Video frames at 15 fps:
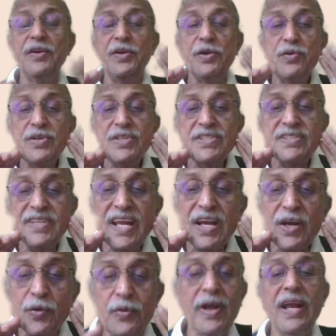Don't
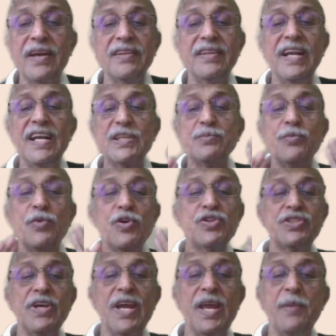stay quiet. That is
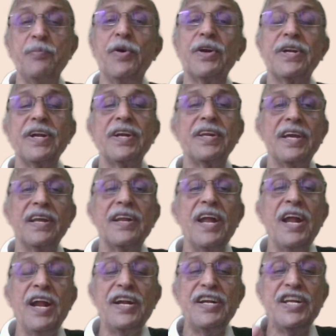most important here.
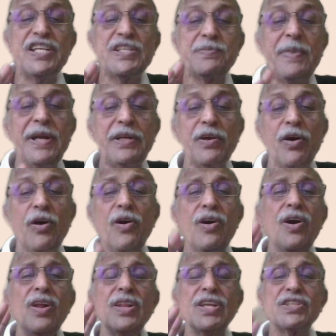Despite
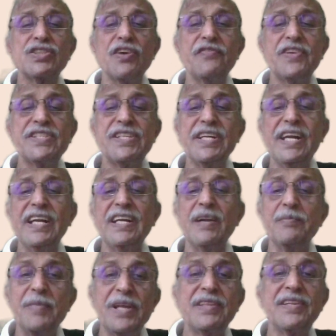all the
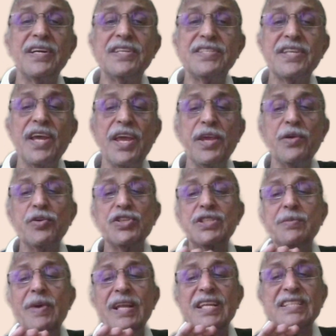sophisticated methods
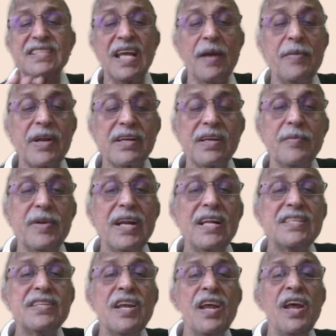used by the cyber
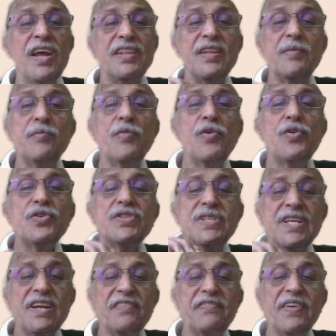criminals, the most
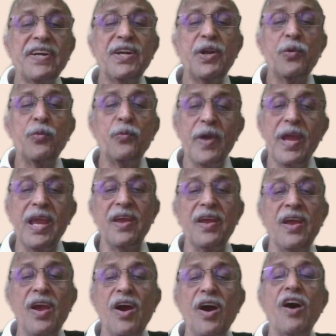effective way
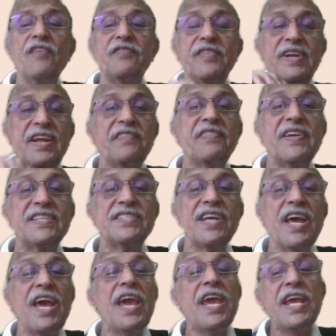of defense
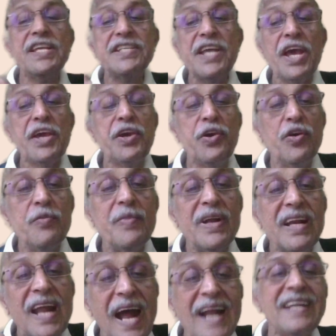is
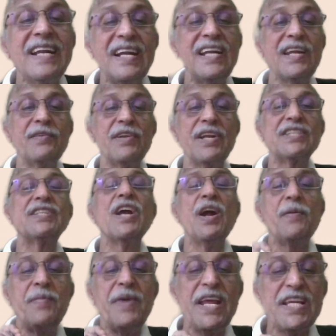human attentiveness.
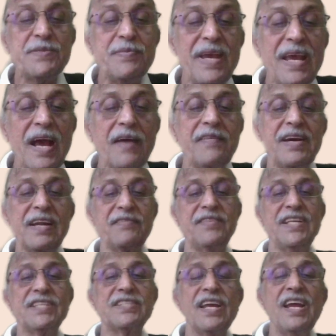Please be aware of
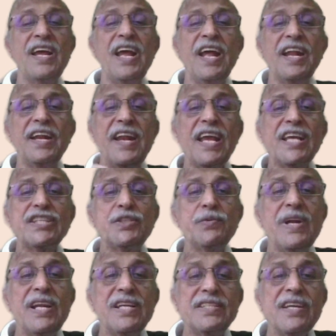this. Next
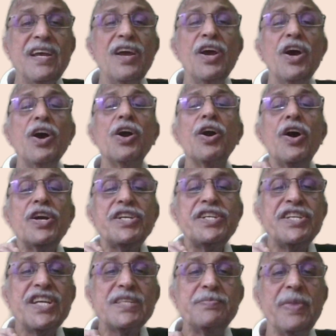one is a
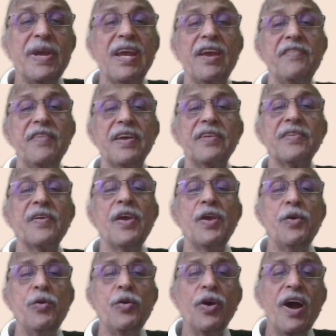cautious behavior.
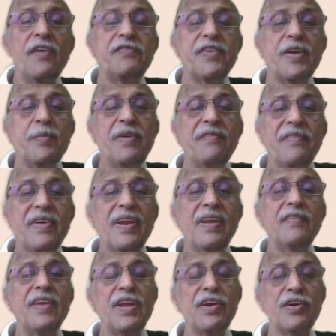You have to be
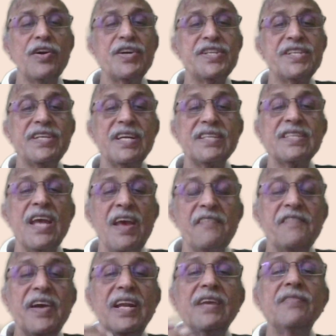very, very cautious
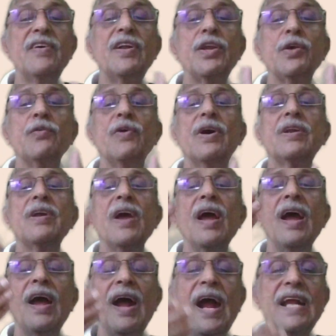whenever you are
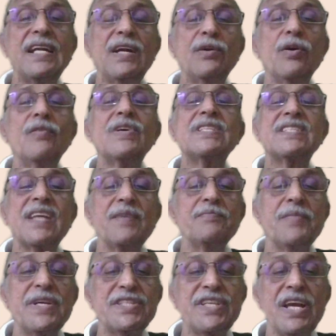handed over
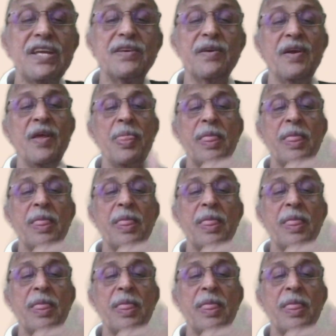some message.